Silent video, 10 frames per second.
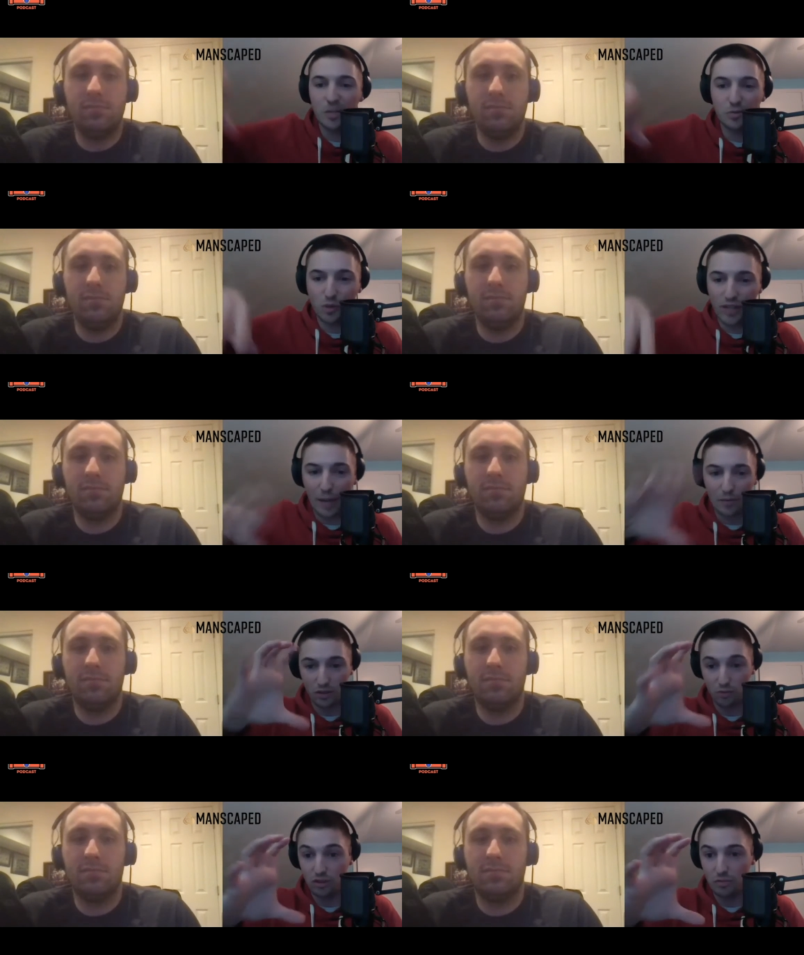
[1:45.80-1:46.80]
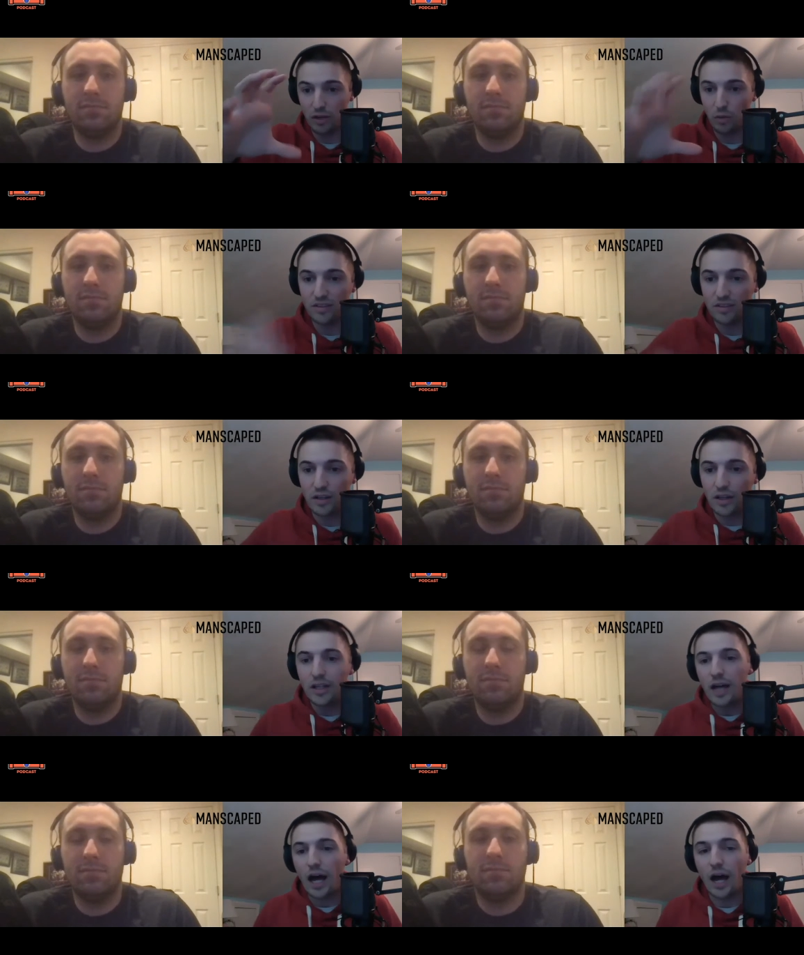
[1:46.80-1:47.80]
Speaker 1: before games, like those really mini ones.
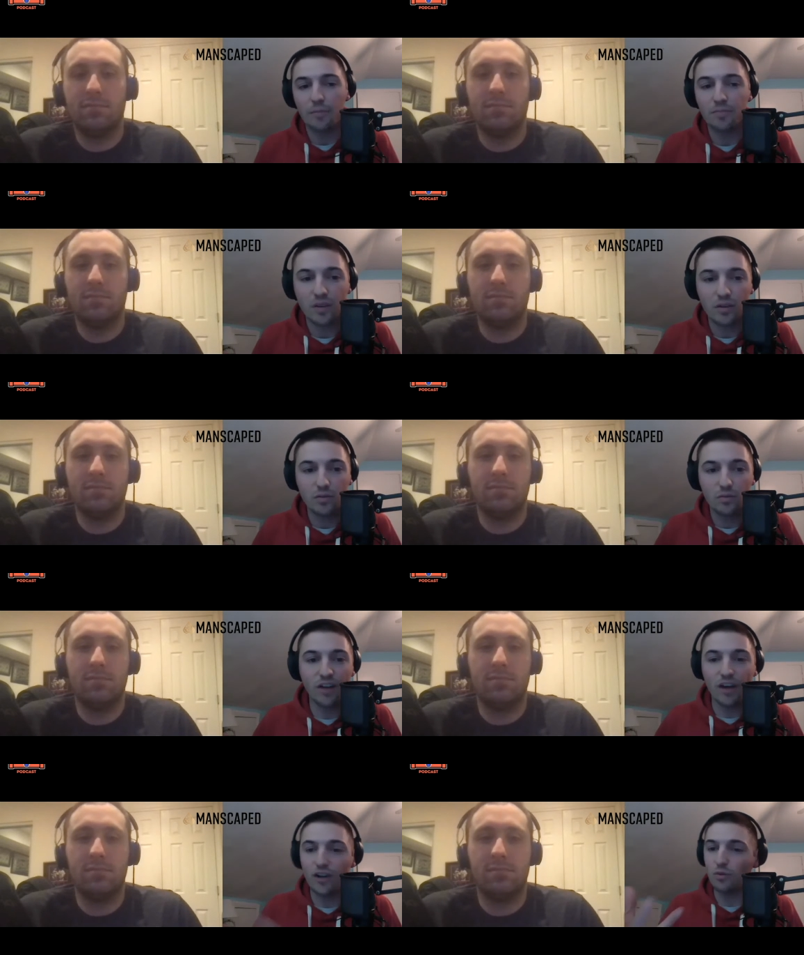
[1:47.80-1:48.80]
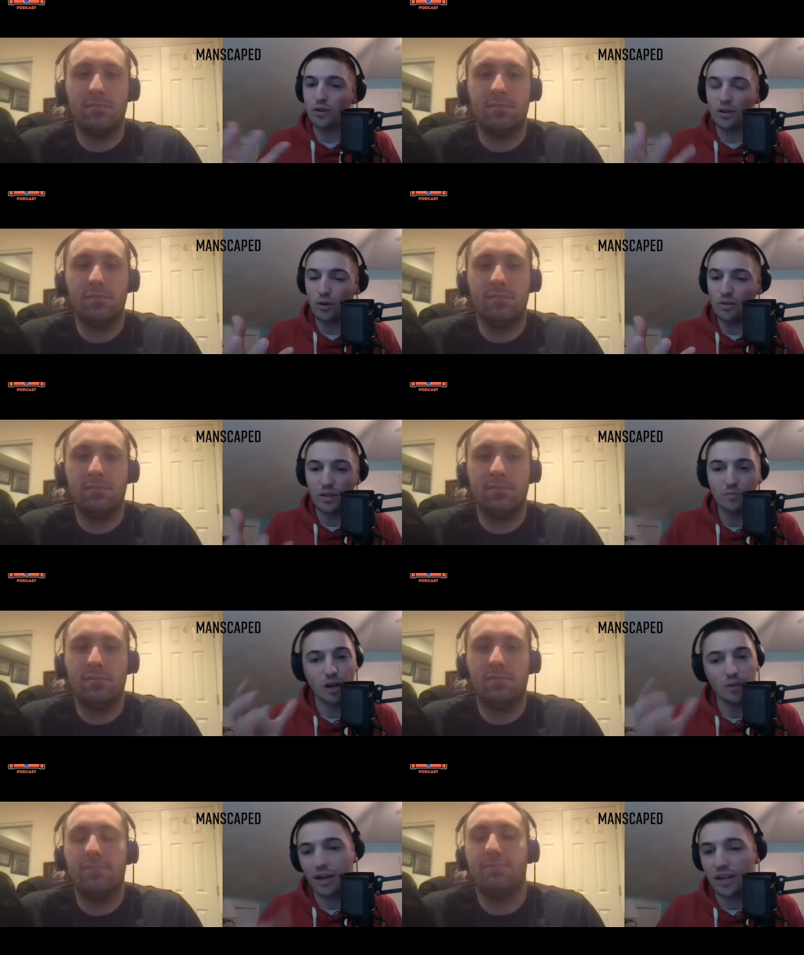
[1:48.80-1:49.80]
Um, we've gotten her one of those. I'm, t-
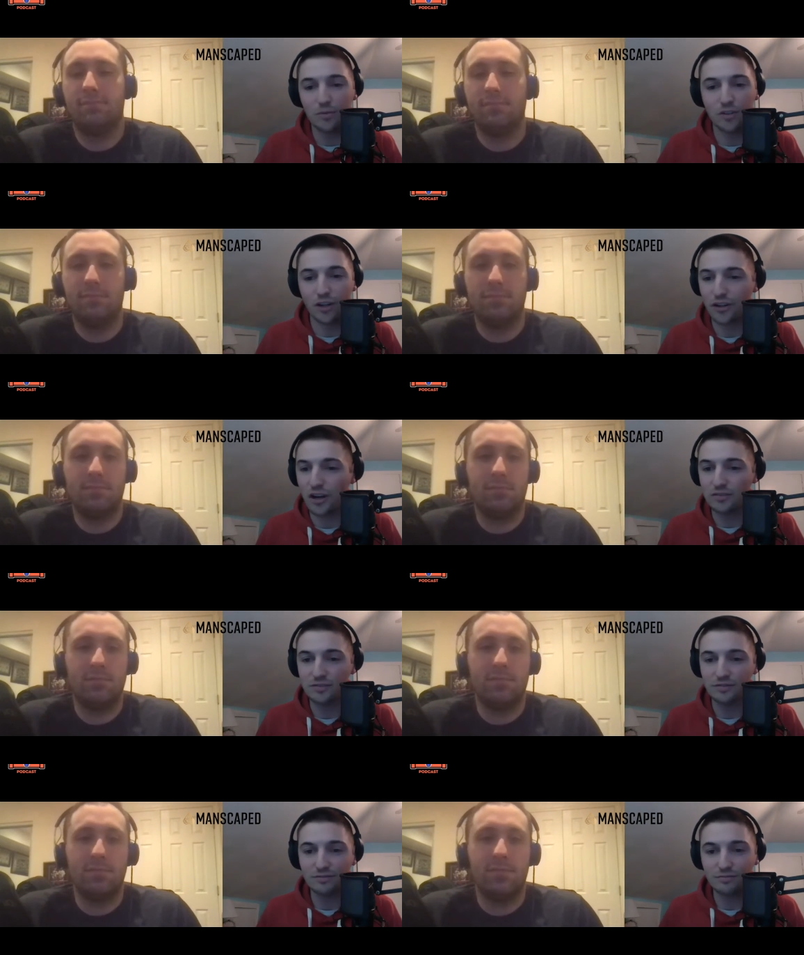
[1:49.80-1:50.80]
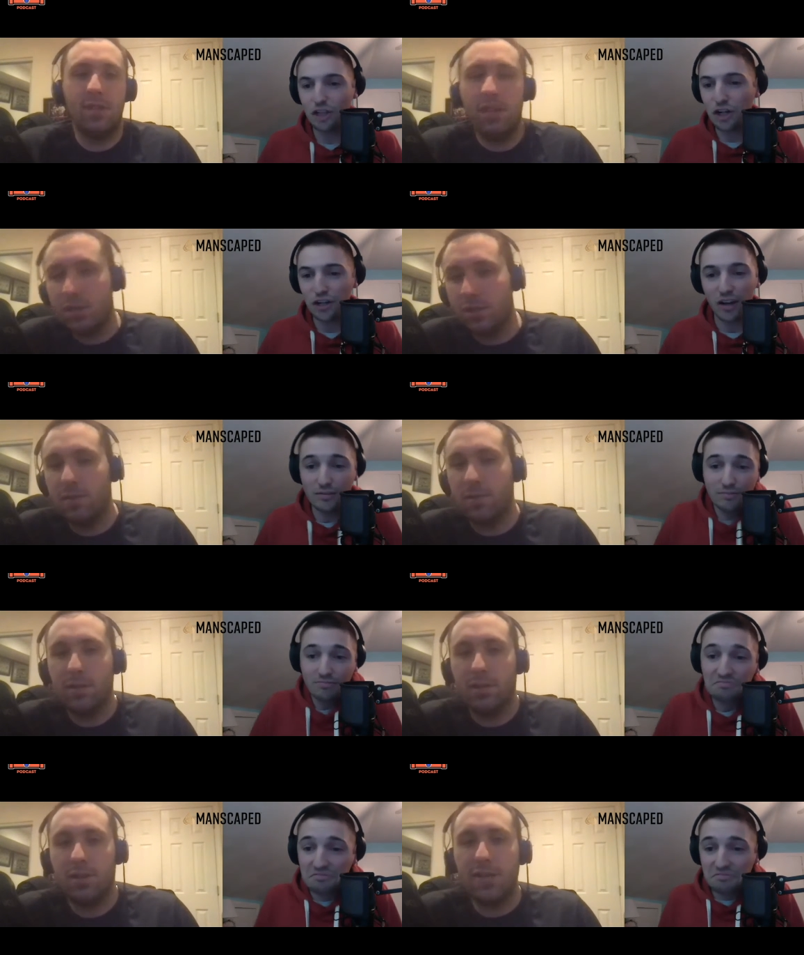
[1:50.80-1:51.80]
I'm telling you, I'm starting her young. I'm starting her young.
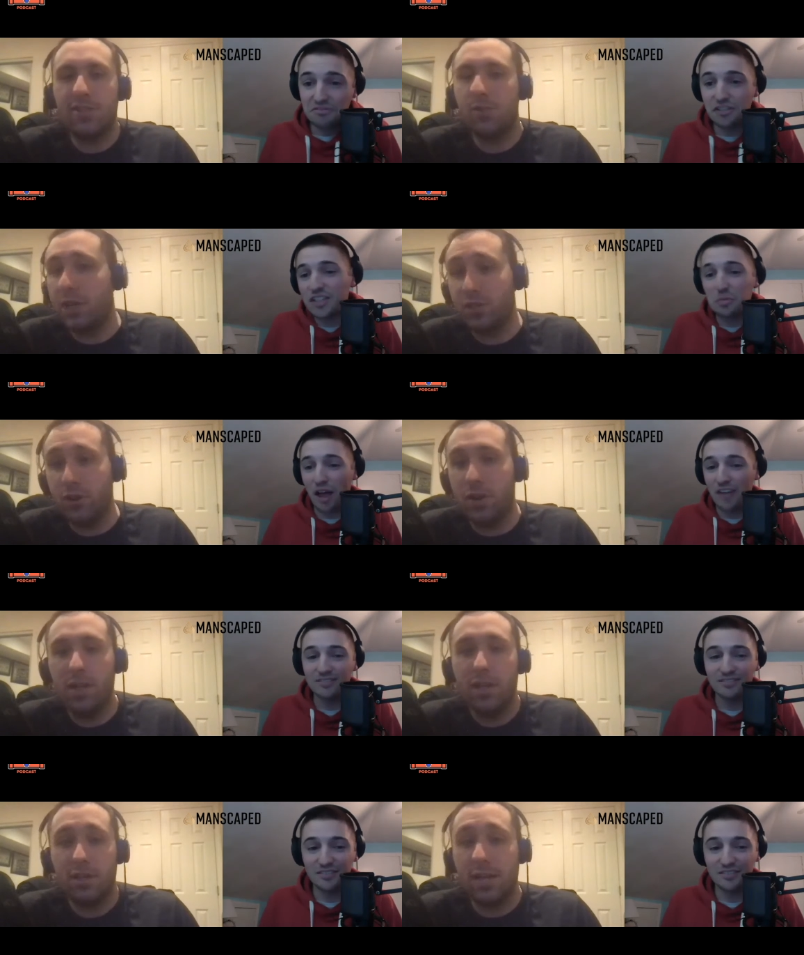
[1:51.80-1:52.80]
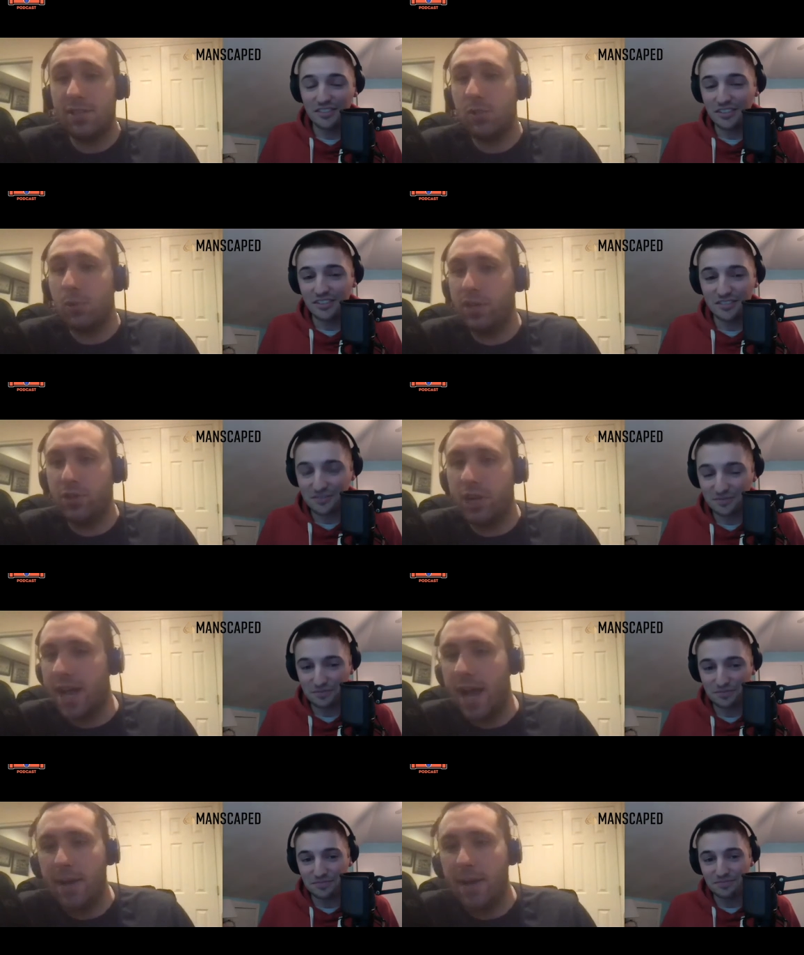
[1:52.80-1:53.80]
Speaker 2: Class of twenty
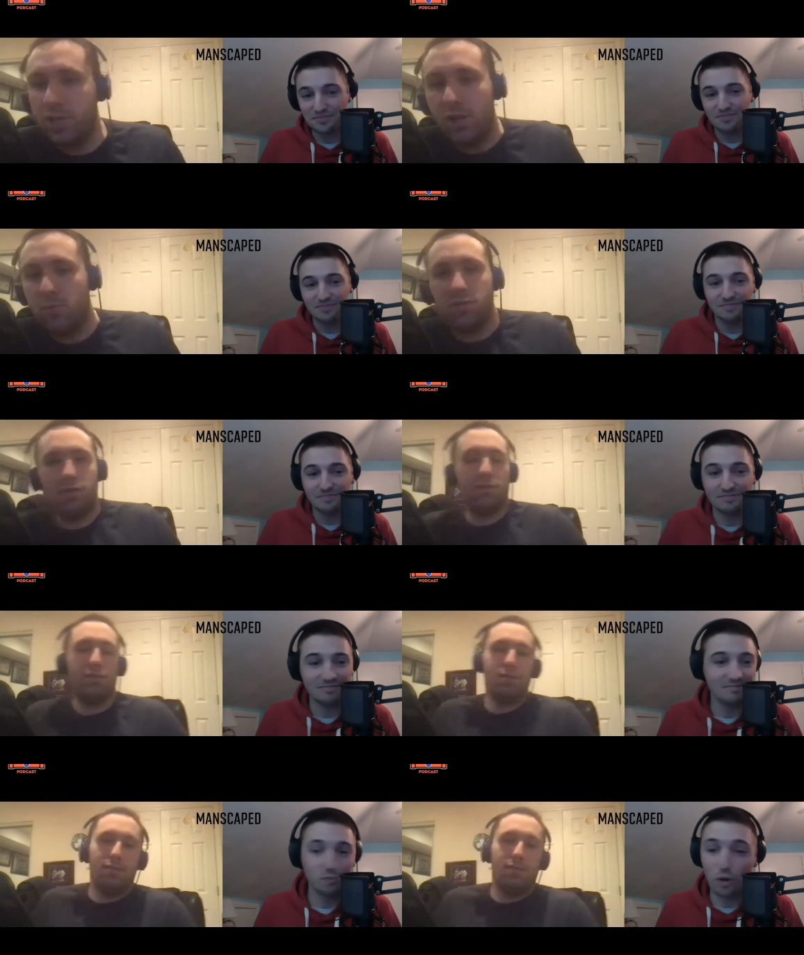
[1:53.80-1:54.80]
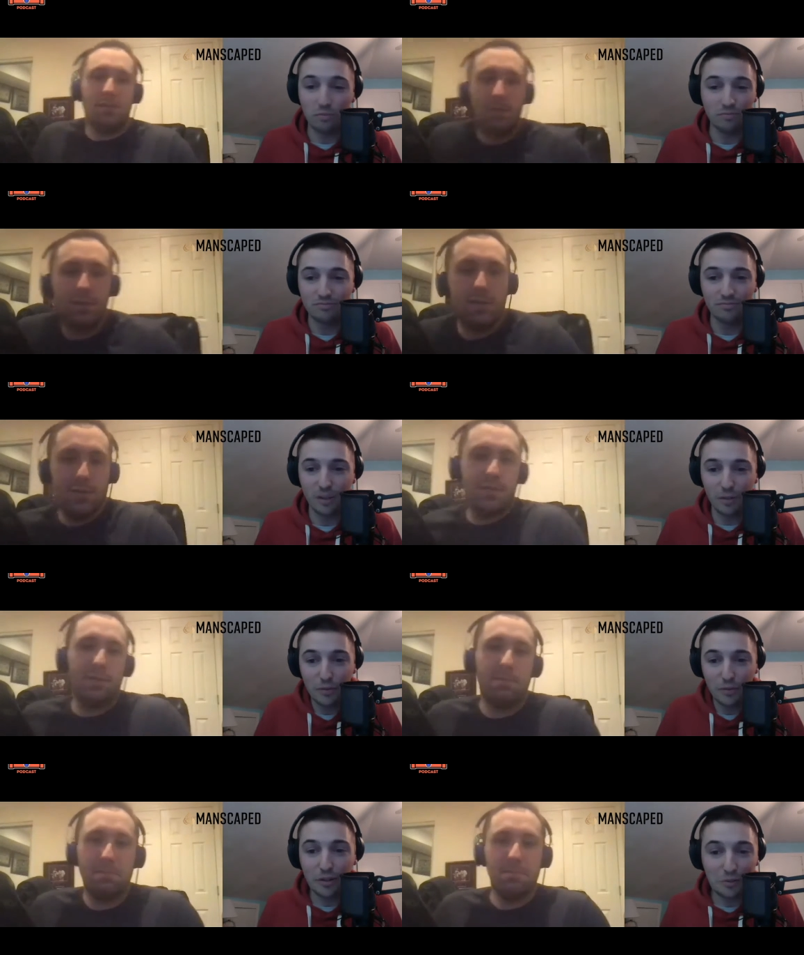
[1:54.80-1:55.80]
thirty-nine. Watch out.
Speaker 1: Boom. I mean, her
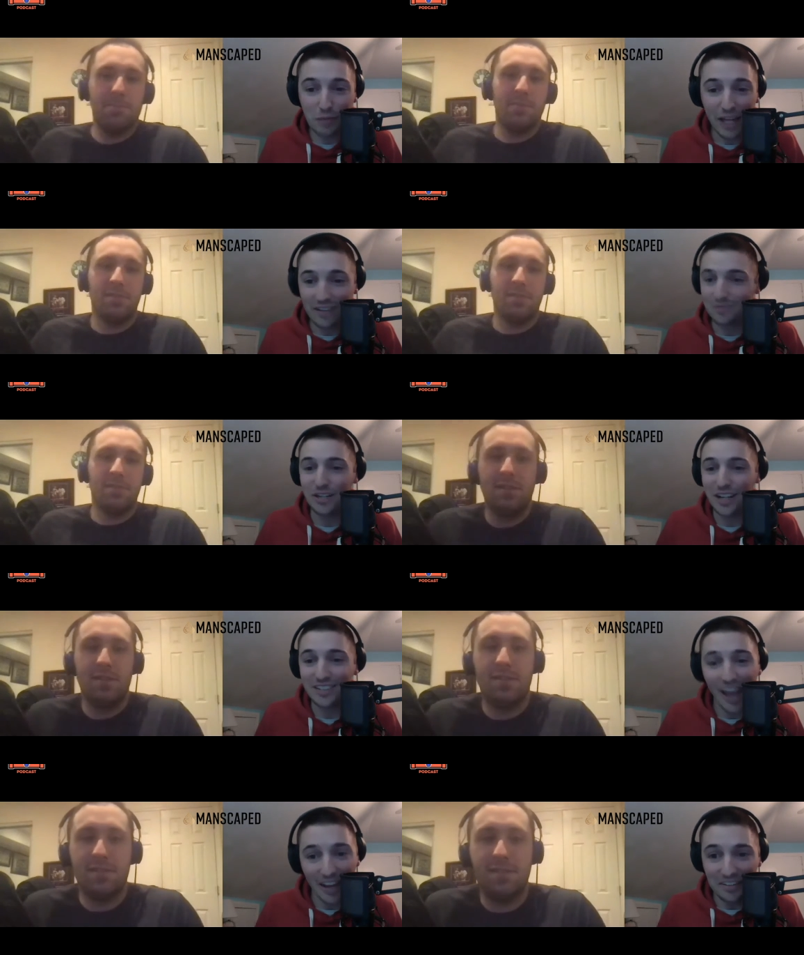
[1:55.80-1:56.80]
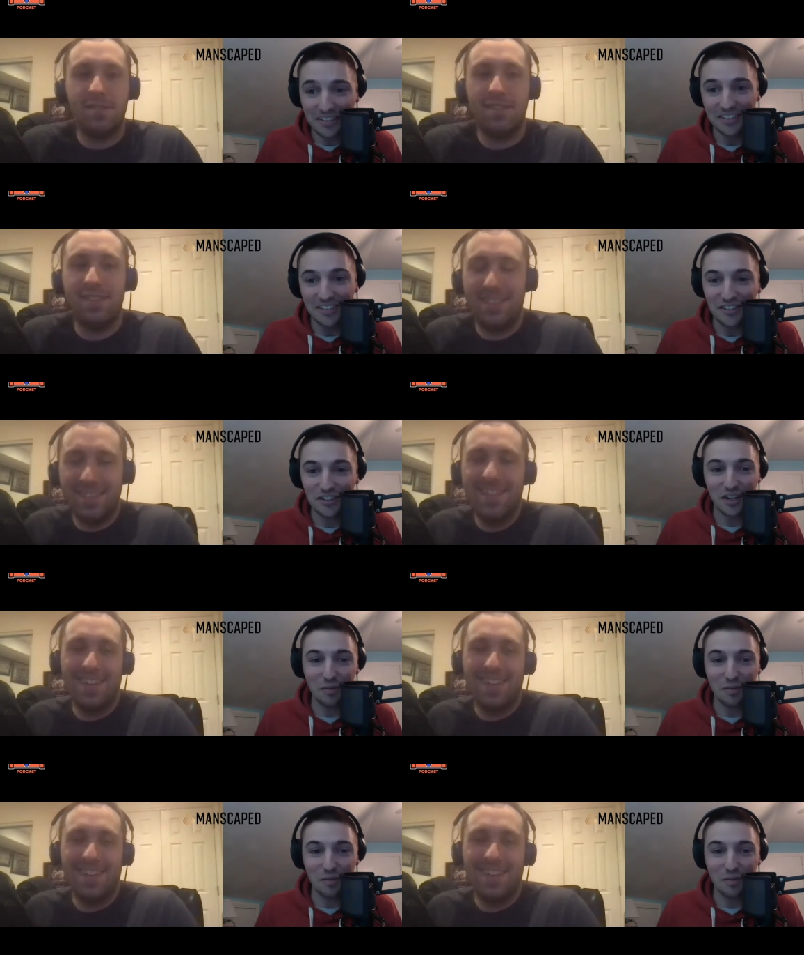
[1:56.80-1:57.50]
middle name's Blaze. What can I say? She's going to be